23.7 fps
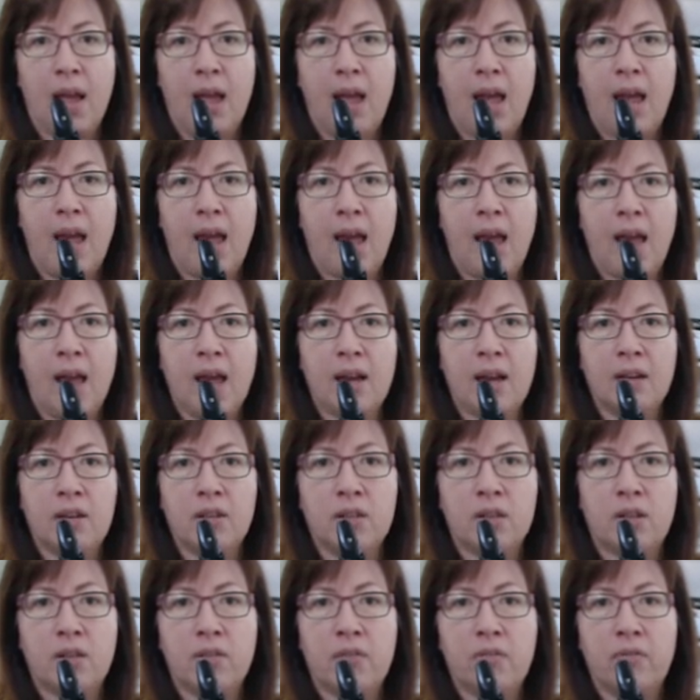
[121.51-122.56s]
And
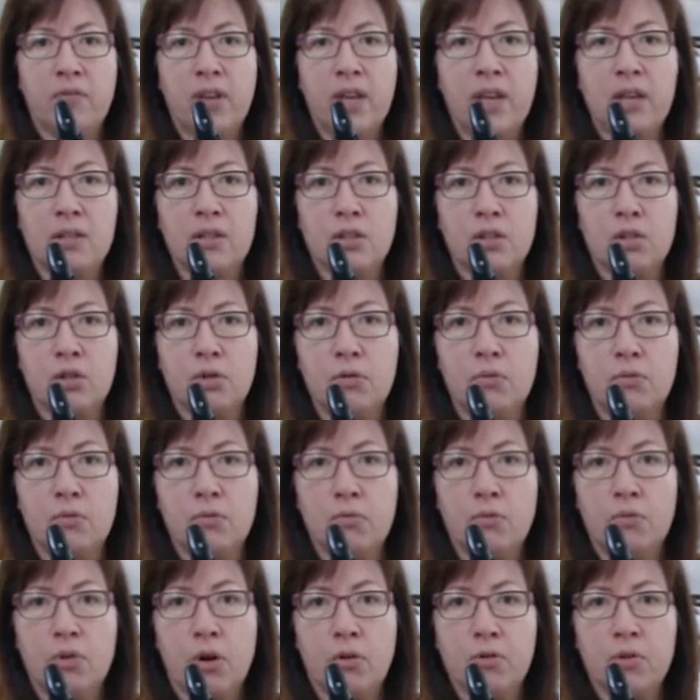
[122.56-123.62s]
these are the 2
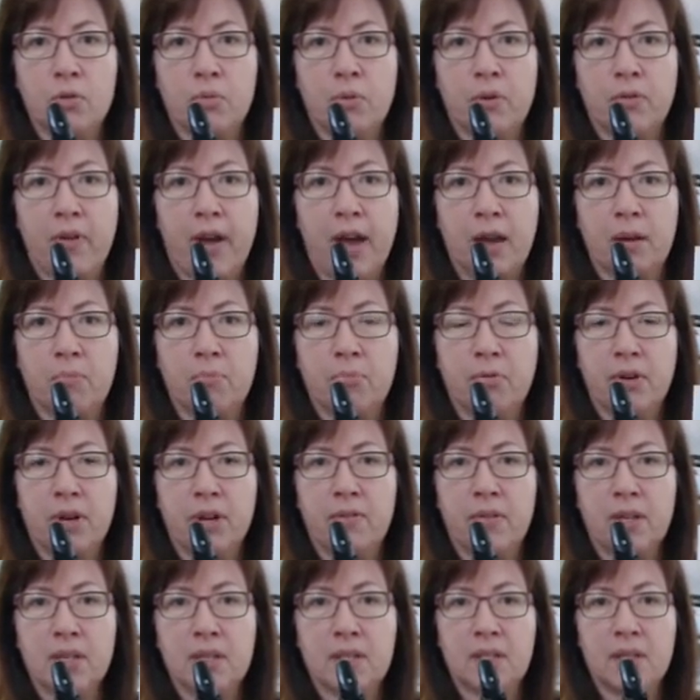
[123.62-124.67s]
notes we've had
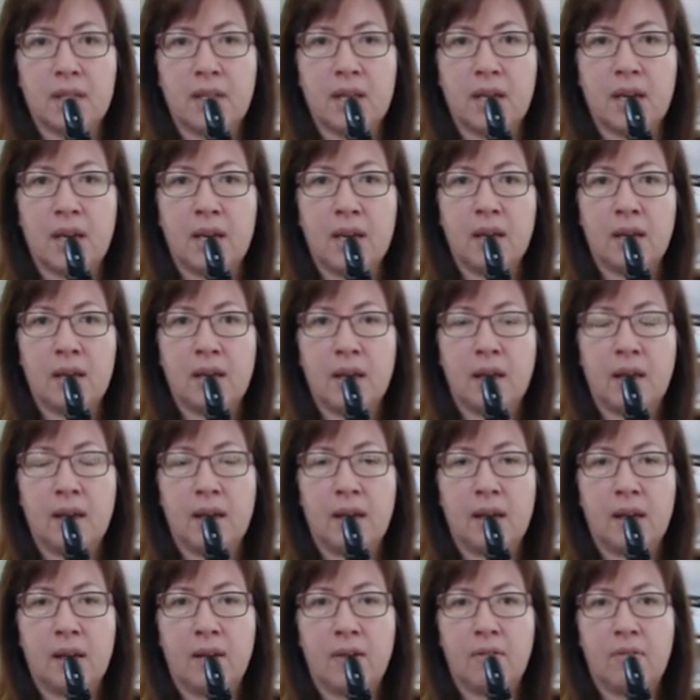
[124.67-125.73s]
previously.
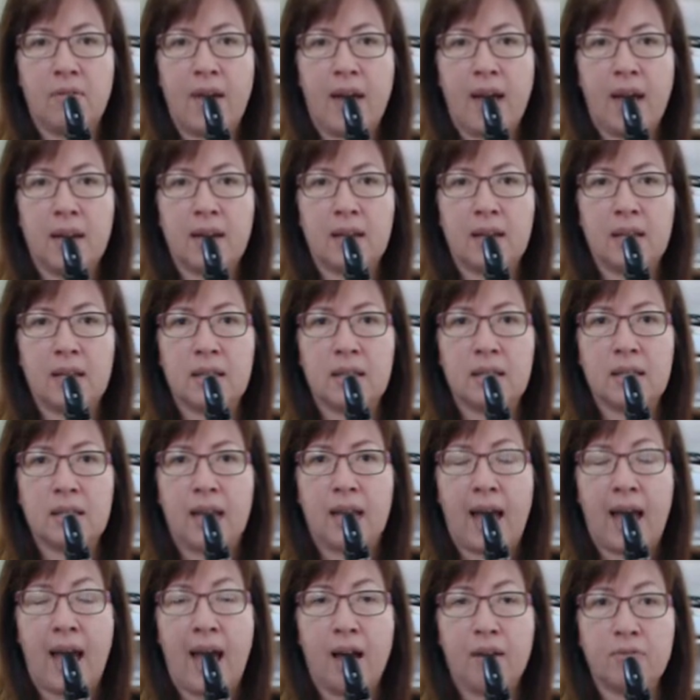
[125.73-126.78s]
That is
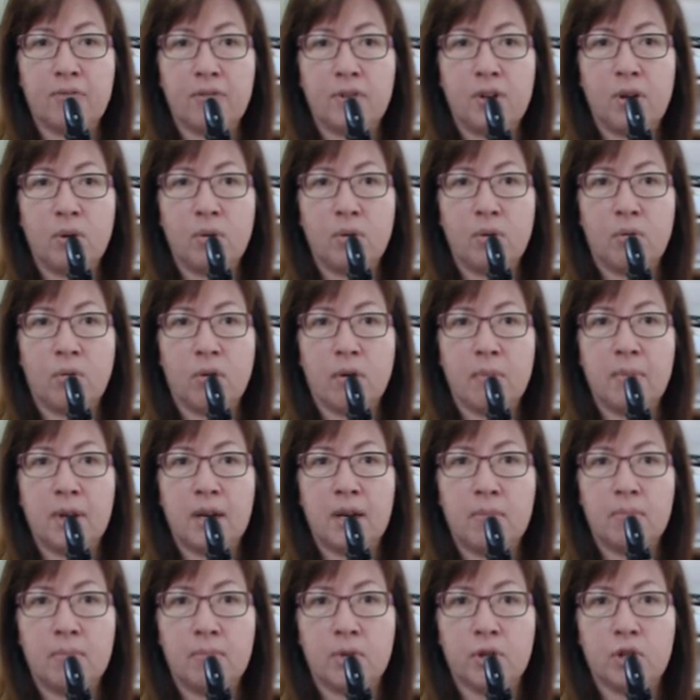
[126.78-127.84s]
a half note or a
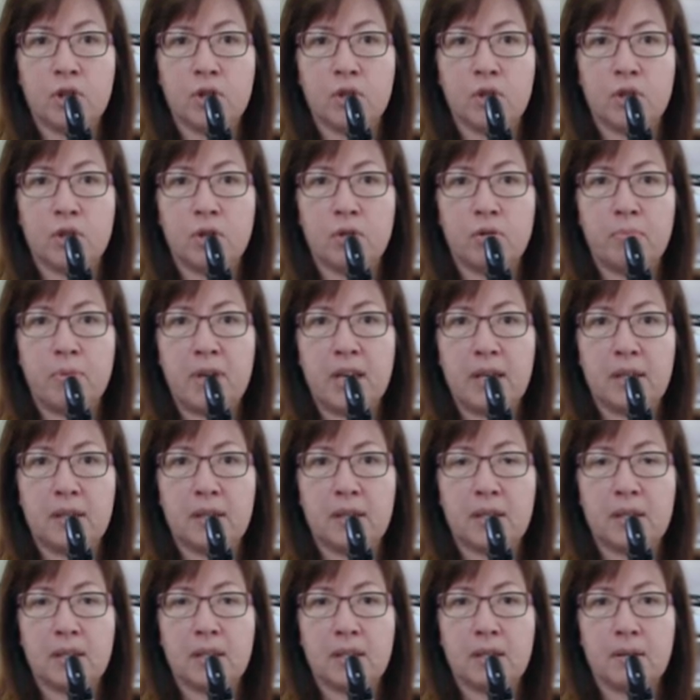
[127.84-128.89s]
minim, which is 2
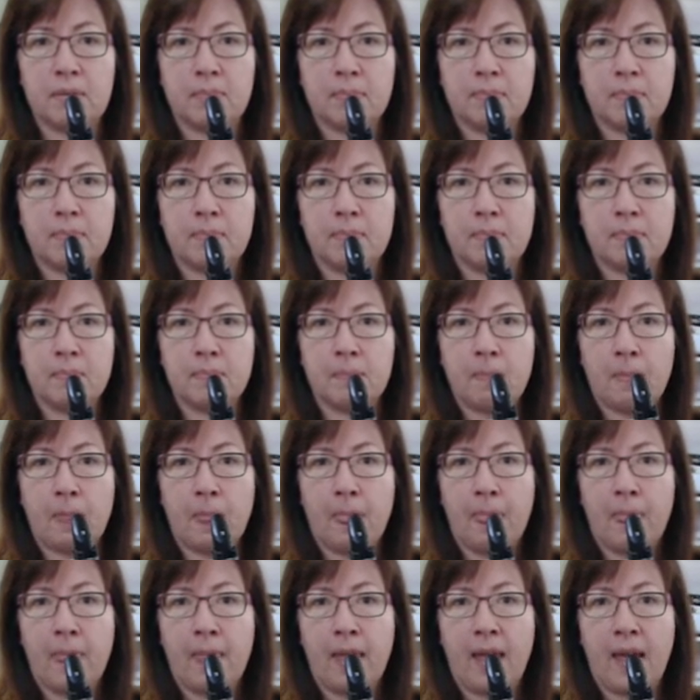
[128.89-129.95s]
beats.
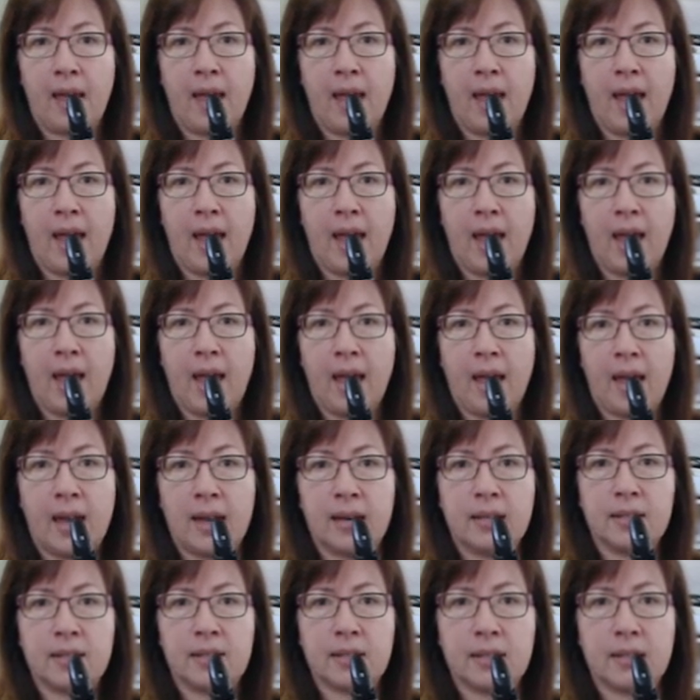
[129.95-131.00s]

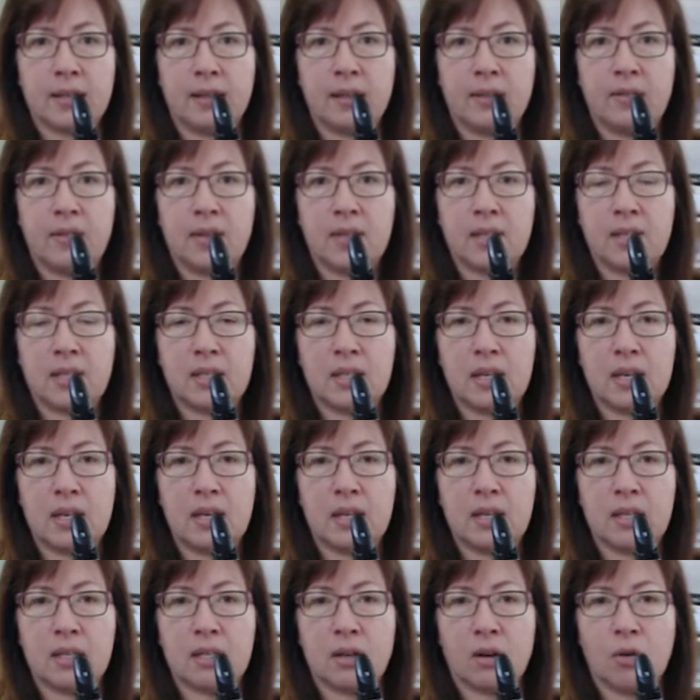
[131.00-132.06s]
And this
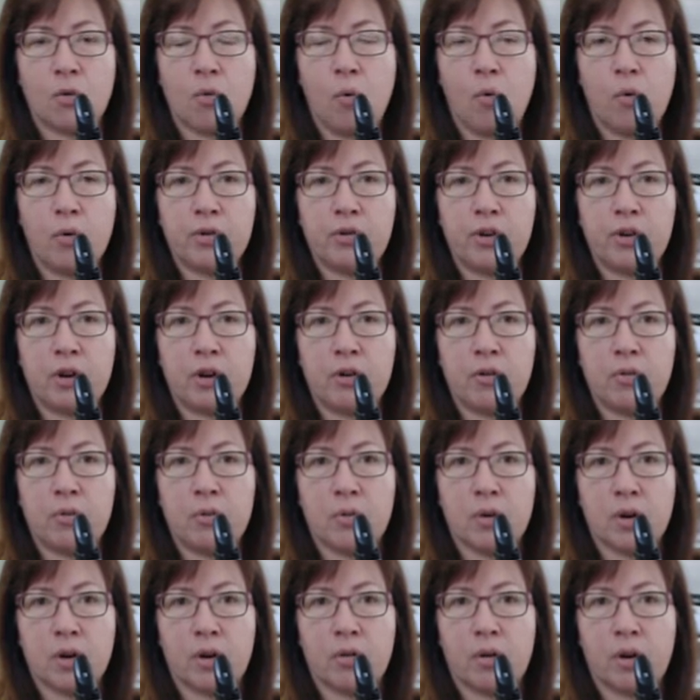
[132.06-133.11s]
is a quarter note
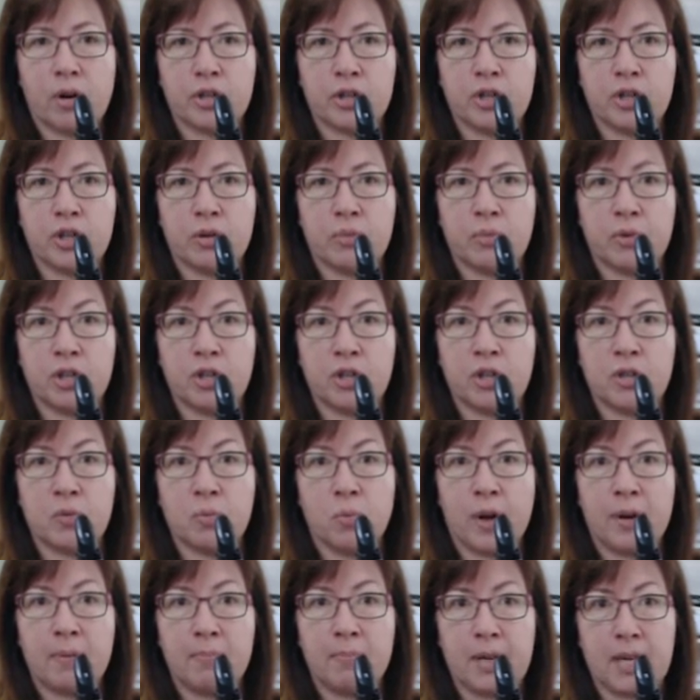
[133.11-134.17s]
or a crotchet, which is
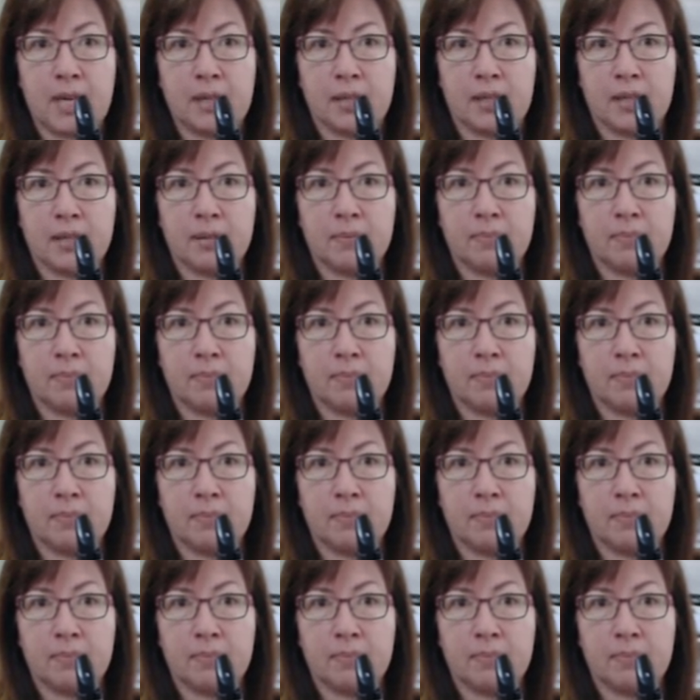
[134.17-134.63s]
1 beat,